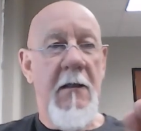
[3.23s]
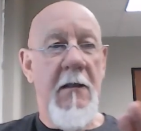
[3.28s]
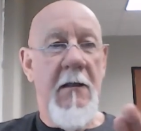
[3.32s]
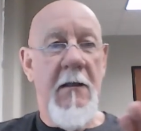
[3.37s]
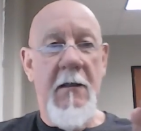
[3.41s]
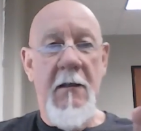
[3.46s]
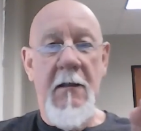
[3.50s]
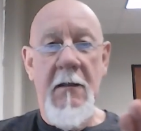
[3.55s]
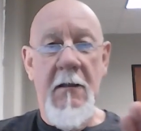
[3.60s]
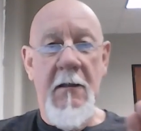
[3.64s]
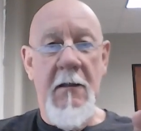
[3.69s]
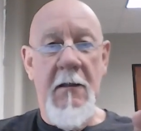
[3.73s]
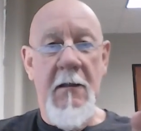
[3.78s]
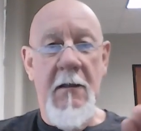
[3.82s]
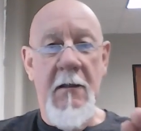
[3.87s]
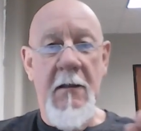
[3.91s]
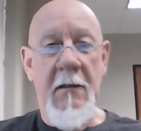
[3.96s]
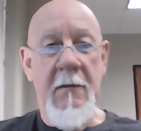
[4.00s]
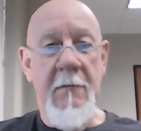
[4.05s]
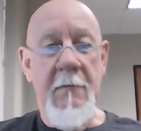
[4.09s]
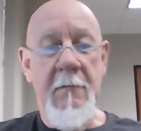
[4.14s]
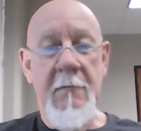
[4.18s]

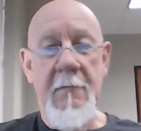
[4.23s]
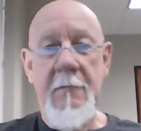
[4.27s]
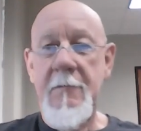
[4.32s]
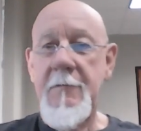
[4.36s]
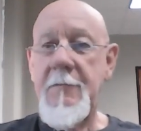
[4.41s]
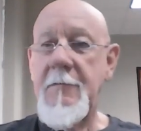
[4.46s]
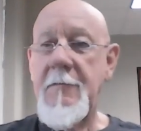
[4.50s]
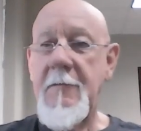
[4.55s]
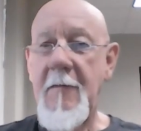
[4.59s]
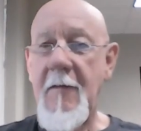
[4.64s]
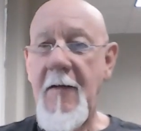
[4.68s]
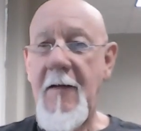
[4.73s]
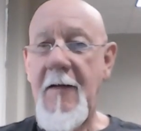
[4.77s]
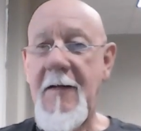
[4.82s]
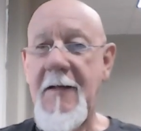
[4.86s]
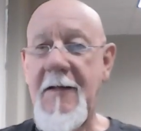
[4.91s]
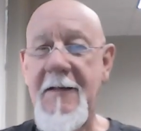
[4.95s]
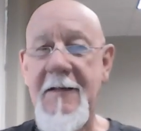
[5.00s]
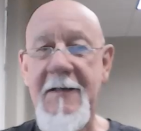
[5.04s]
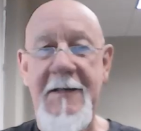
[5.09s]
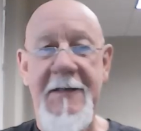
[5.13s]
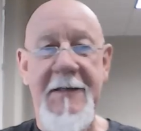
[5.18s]
Hey,
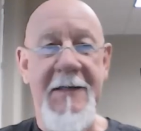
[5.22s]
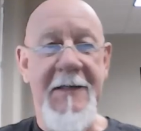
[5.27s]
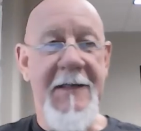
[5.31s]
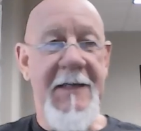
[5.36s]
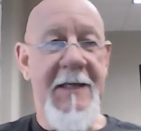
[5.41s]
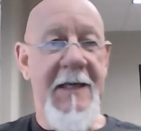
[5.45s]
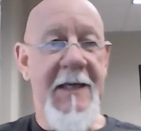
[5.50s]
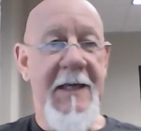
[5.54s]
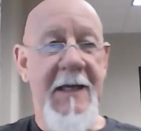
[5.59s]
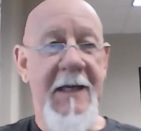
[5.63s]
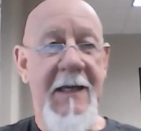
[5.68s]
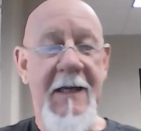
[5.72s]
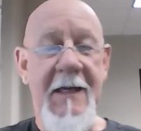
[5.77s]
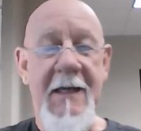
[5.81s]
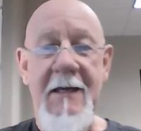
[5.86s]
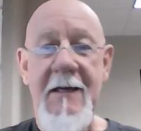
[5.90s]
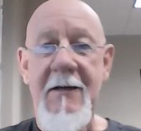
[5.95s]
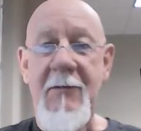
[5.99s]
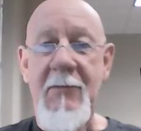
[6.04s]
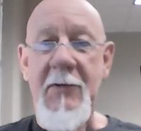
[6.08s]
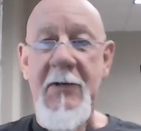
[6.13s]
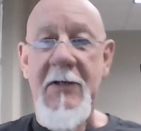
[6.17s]
I
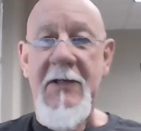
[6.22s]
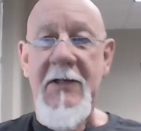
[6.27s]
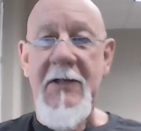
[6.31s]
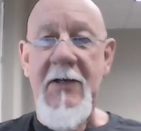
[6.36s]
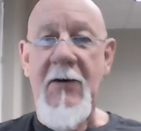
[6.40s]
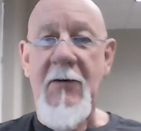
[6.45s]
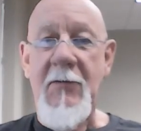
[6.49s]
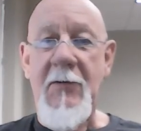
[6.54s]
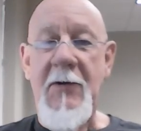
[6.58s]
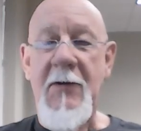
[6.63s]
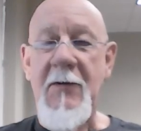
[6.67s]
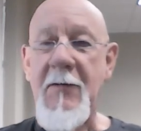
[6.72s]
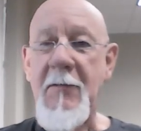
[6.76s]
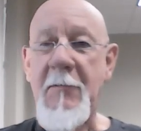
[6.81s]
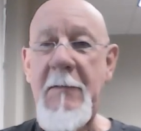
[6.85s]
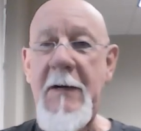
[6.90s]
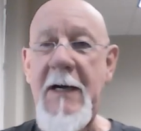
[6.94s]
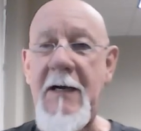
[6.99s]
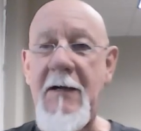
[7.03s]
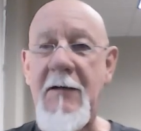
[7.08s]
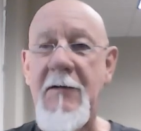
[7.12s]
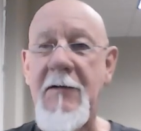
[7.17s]
want to talk to you
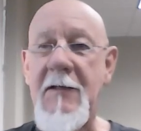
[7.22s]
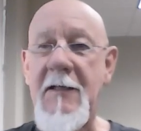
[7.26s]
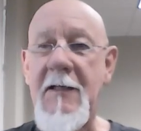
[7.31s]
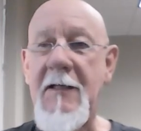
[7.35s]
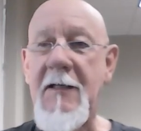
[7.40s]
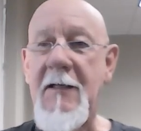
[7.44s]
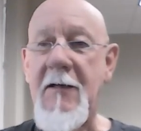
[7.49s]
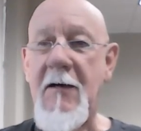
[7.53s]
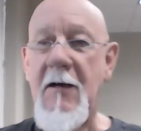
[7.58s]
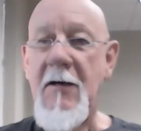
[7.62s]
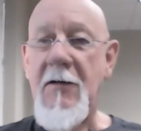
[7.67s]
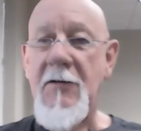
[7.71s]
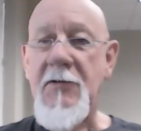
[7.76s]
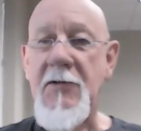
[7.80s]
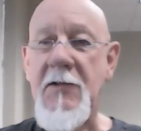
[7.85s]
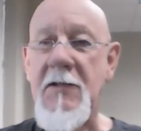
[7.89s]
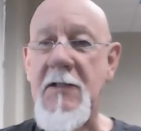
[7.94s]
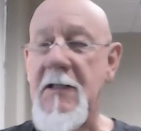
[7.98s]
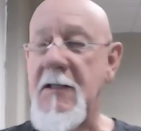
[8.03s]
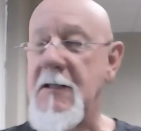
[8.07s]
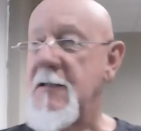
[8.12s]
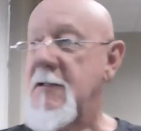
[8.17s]
about
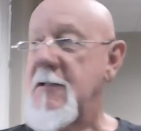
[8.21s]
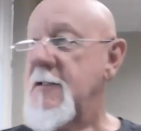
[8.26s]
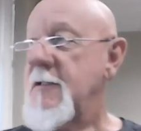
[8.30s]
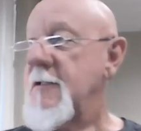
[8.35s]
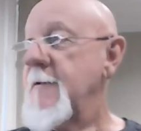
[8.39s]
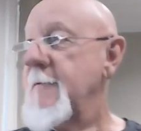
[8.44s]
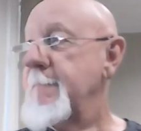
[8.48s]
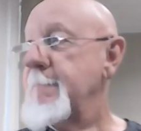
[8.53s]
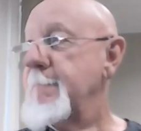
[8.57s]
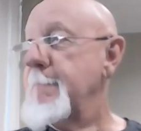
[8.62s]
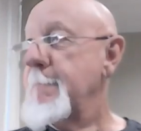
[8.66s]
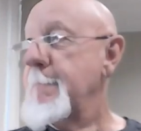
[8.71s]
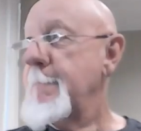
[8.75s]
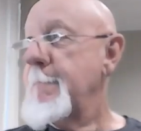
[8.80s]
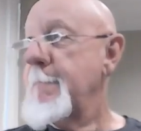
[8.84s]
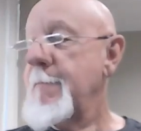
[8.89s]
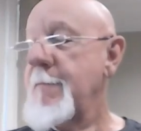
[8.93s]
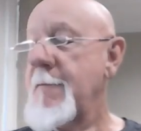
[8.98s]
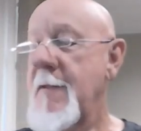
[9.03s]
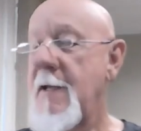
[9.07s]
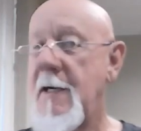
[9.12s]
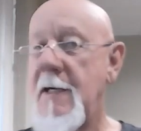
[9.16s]
consciousness.
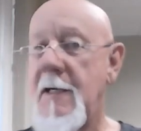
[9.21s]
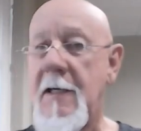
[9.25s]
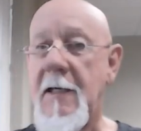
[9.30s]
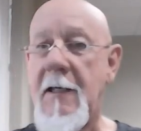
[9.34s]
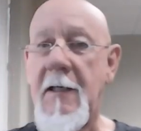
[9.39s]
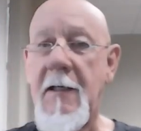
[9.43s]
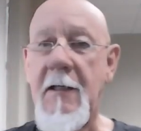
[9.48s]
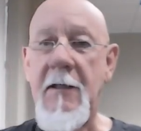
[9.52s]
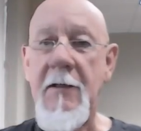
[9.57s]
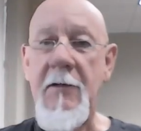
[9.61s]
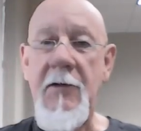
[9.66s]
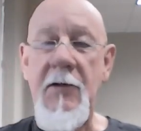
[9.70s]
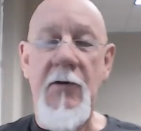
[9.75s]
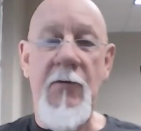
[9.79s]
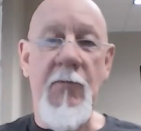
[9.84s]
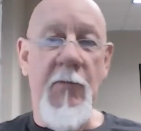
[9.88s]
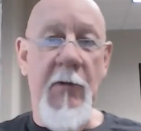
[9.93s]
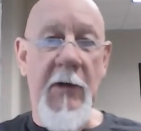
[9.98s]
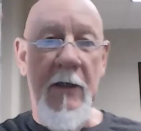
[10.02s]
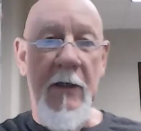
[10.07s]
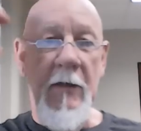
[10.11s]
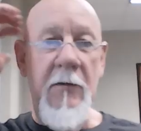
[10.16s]
You
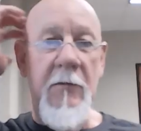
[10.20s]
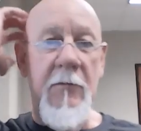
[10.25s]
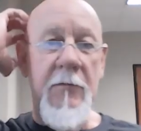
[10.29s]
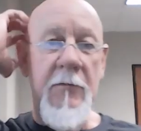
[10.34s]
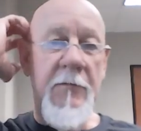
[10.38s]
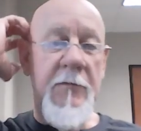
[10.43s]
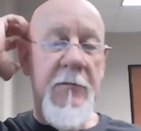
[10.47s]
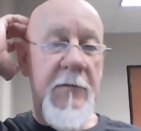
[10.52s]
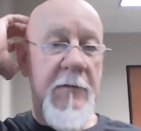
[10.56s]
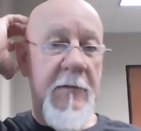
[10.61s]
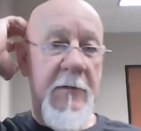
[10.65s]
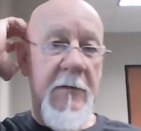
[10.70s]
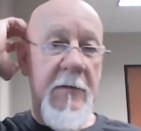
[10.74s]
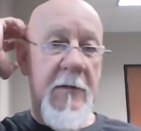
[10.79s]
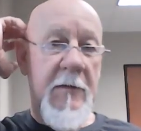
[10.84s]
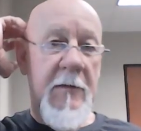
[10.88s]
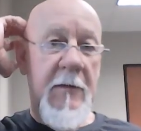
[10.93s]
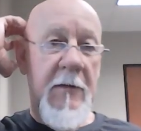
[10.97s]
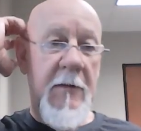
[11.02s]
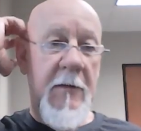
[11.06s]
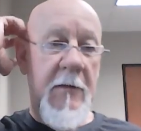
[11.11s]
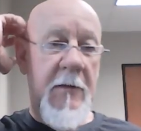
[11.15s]
will
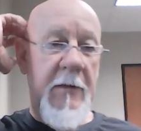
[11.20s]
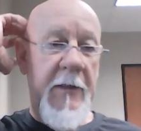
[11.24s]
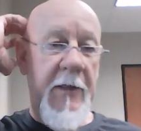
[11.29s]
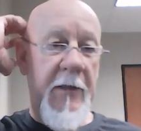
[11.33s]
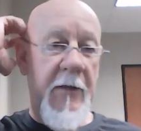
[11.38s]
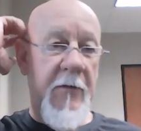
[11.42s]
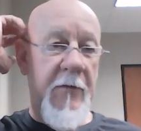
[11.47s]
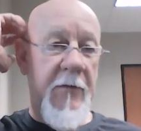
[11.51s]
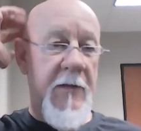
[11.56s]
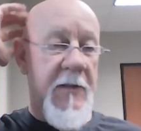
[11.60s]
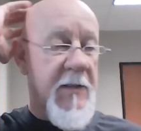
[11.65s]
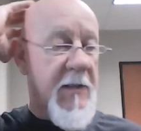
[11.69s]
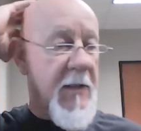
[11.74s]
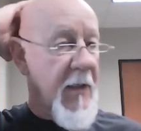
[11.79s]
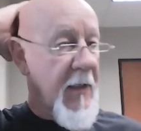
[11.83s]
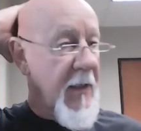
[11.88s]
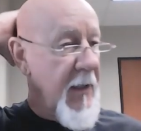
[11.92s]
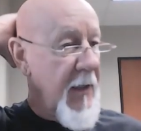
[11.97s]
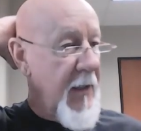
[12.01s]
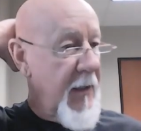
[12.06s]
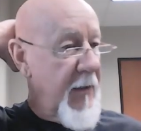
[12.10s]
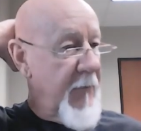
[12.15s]
hear this
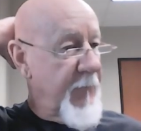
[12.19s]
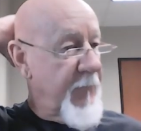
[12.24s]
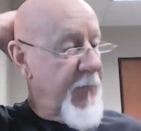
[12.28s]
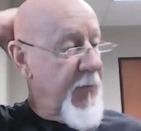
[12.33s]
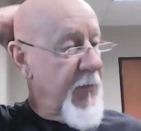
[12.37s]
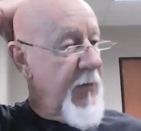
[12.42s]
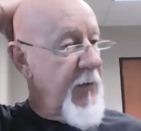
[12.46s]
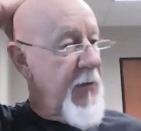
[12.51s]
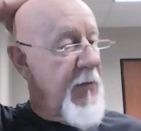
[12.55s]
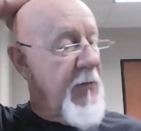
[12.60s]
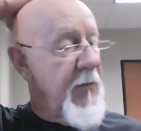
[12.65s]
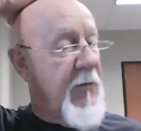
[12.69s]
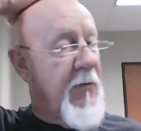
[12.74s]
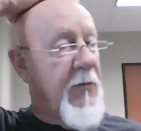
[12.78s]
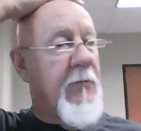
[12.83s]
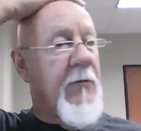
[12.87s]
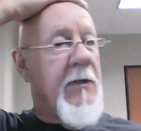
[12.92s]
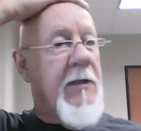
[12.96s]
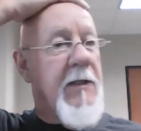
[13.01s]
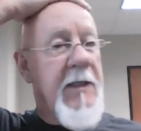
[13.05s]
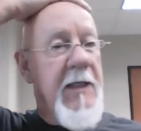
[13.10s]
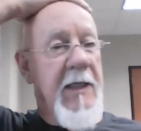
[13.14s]
again for you who
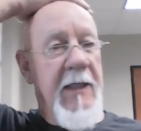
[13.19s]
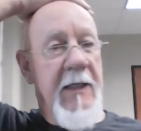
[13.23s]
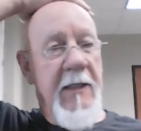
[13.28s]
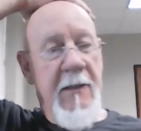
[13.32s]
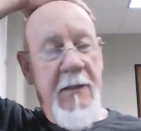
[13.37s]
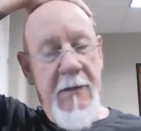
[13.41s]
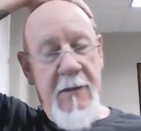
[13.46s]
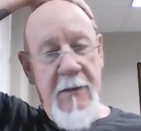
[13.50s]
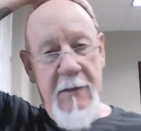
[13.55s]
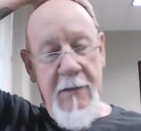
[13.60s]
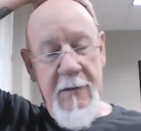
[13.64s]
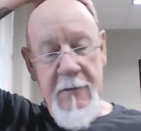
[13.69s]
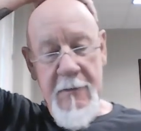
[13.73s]
attend